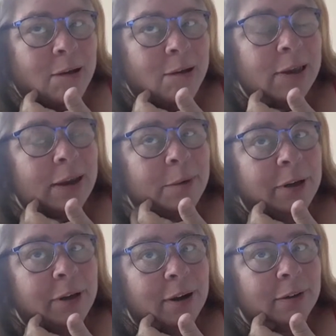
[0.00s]
I gotta
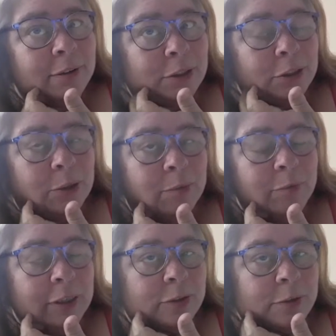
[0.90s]
be not too
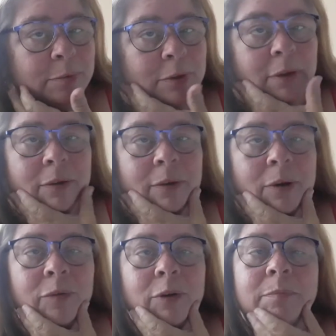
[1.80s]
obvious or
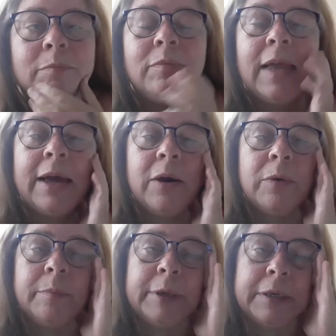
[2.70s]
over loud, but...